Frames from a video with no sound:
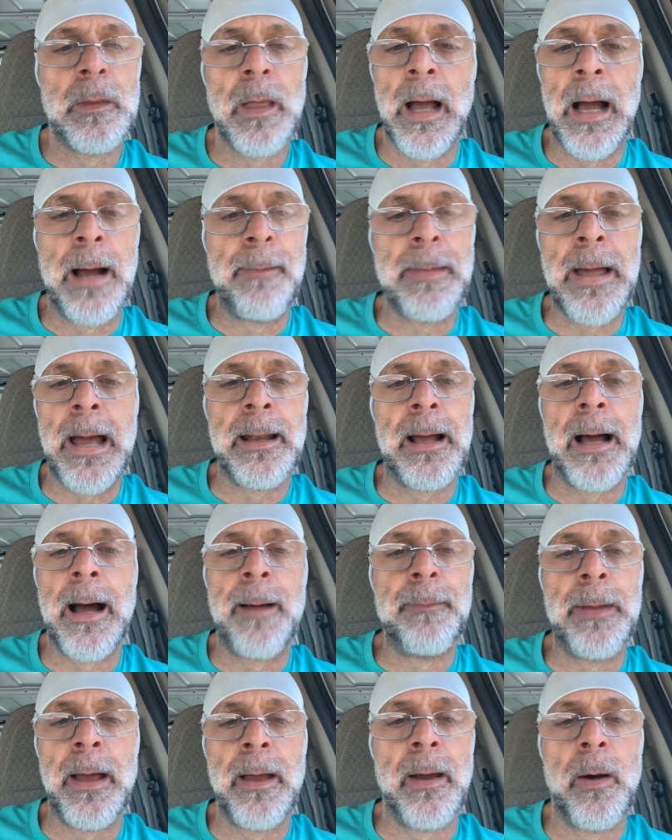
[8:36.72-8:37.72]
I'm not.
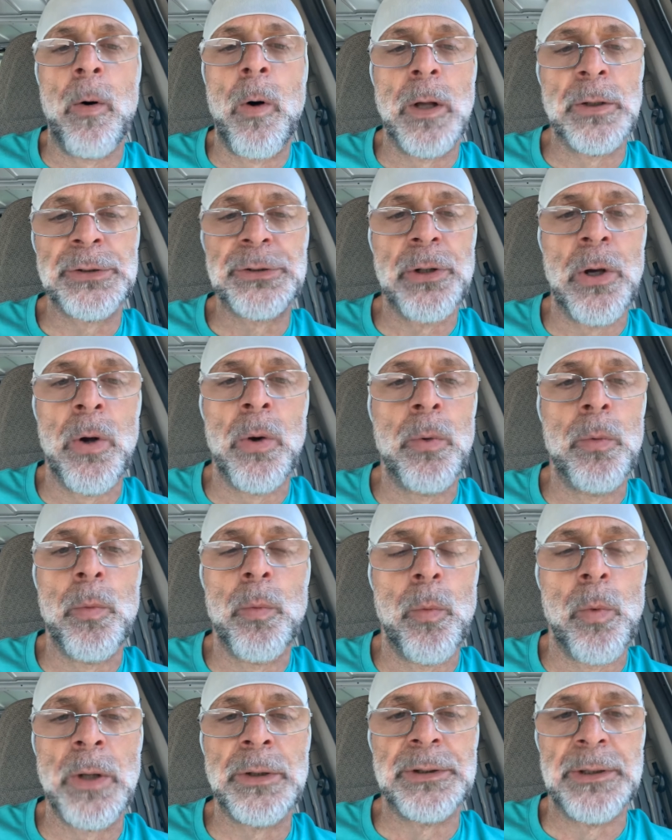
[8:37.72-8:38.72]
Also,
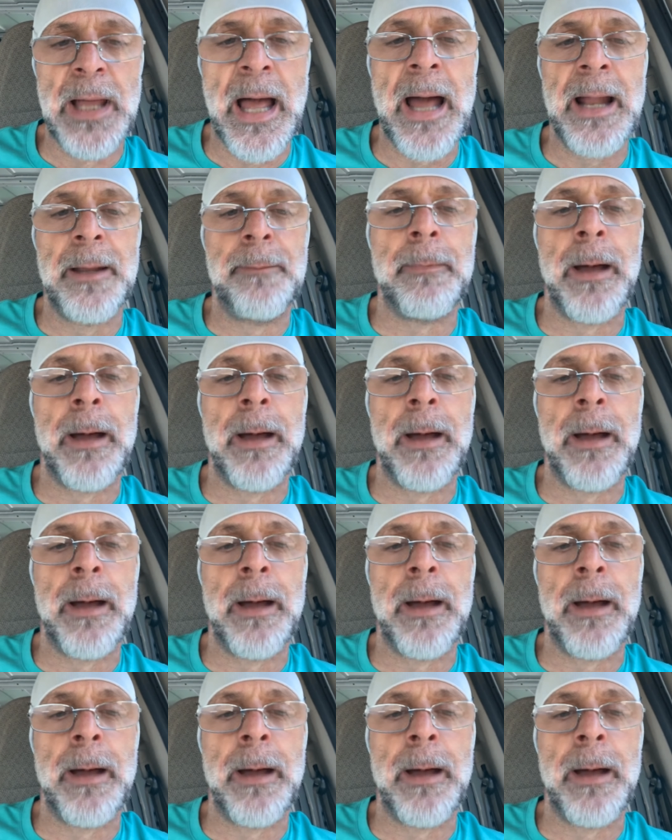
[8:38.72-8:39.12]
what's not